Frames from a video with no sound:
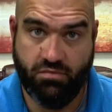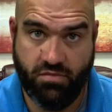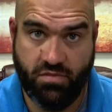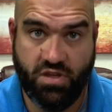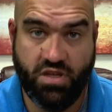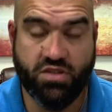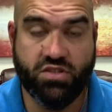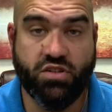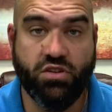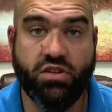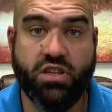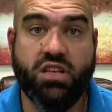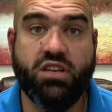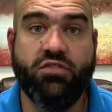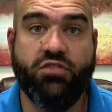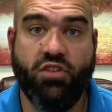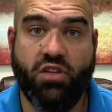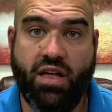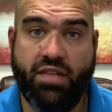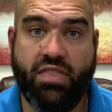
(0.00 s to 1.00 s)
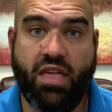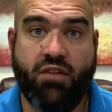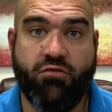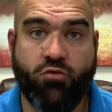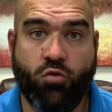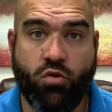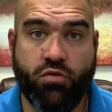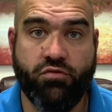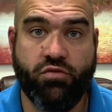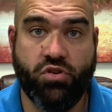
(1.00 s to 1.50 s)
You still need to fill out that
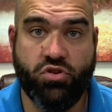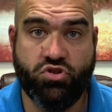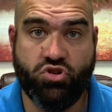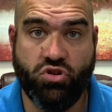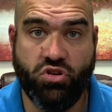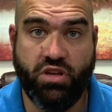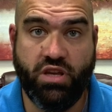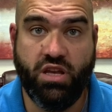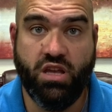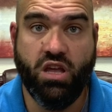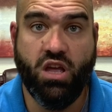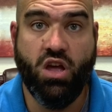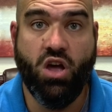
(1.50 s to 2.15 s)
form virtually.